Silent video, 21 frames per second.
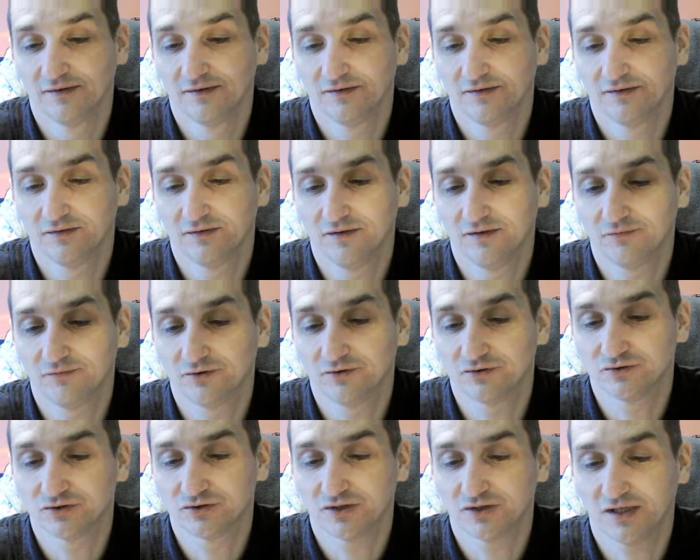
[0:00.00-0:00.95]

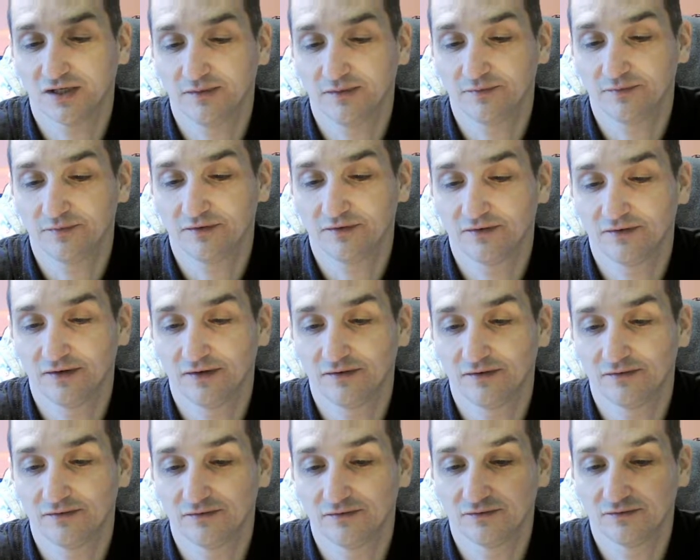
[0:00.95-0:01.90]
different shapes, and
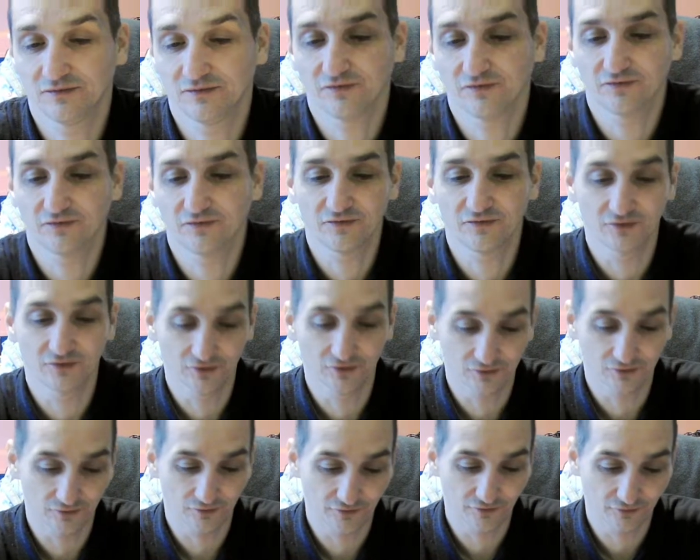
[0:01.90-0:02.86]
then
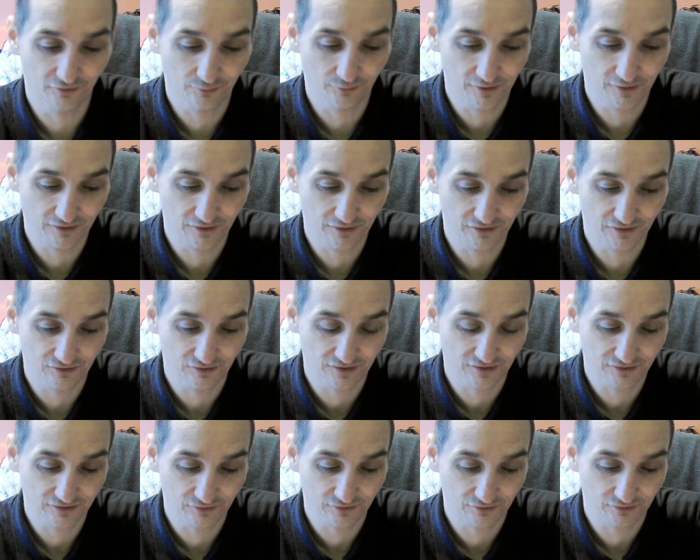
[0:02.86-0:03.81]
circles as well here,
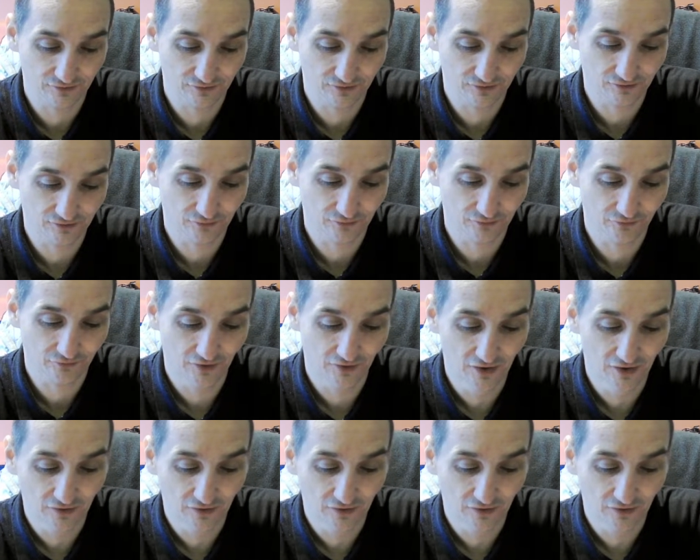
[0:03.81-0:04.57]
not only those.